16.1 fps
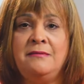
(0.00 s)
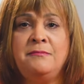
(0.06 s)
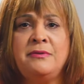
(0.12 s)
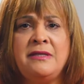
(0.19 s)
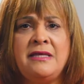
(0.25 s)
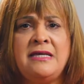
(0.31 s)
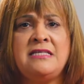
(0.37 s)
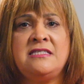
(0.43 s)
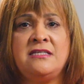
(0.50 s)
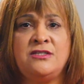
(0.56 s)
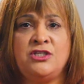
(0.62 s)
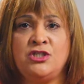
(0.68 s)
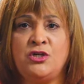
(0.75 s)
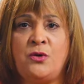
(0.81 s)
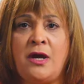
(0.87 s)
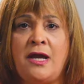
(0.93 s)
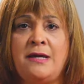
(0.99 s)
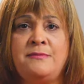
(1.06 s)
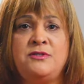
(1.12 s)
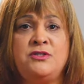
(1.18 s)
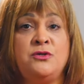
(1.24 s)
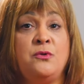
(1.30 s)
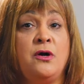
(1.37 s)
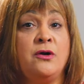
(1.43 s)
Please subscribe
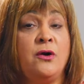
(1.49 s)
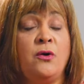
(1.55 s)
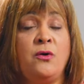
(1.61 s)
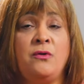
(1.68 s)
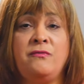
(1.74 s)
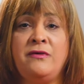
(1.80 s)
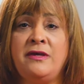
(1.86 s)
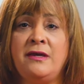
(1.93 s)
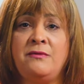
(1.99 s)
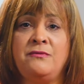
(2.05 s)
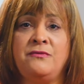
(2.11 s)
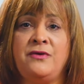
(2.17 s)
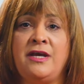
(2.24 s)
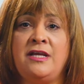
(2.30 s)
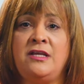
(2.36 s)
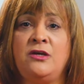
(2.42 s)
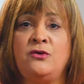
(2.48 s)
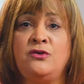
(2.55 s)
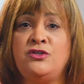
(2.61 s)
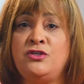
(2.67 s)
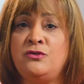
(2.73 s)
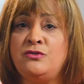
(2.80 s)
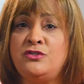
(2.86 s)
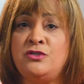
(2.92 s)
to our OVM Radio
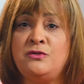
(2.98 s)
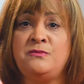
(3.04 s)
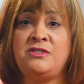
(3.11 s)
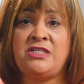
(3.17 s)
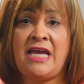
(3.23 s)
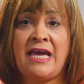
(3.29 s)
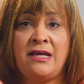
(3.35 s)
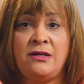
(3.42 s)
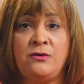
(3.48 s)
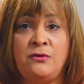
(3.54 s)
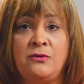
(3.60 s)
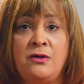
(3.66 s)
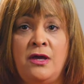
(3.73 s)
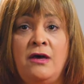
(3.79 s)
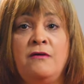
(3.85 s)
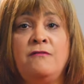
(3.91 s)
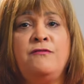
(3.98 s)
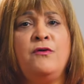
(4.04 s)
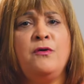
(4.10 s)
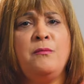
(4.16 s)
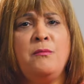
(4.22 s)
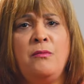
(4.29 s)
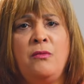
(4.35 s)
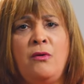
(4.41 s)
YouTube channel for
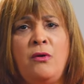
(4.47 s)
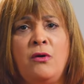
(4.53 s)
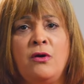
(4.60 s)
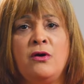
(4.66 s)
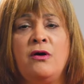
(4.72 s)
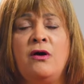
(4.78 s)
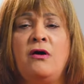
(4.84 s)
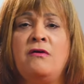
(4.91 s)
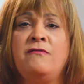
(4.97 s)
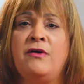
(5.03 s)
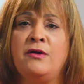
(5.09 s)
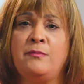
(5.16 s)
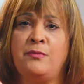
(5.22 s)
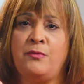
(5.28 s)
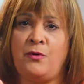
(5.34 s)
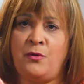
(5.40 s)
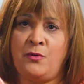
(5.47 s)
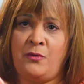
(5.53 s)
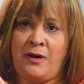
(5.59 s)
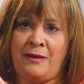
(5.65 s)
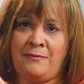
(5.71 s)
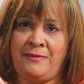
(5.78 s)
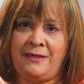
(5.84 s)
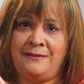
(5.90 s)
more of our
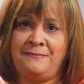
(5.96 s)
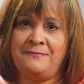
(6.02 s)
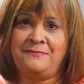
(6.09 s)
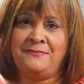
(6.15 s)
programming.